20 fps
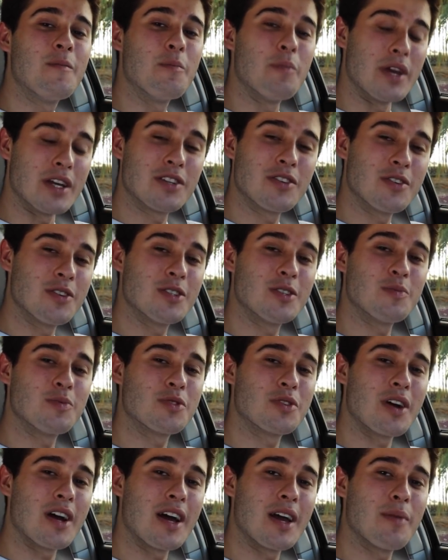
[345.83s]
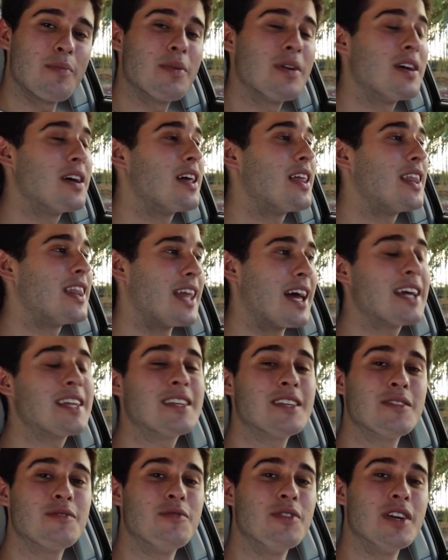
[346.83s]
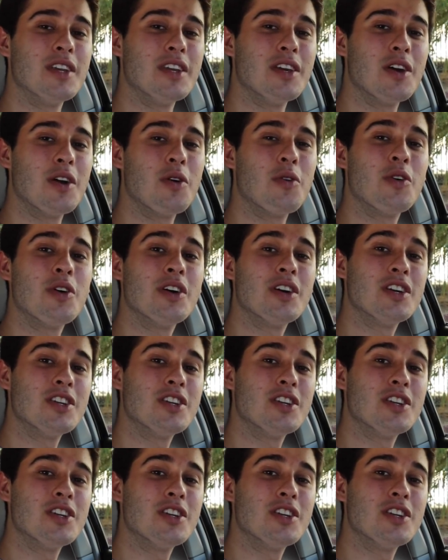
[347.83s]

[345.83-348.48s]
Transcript: make sure to subscribe, like this video,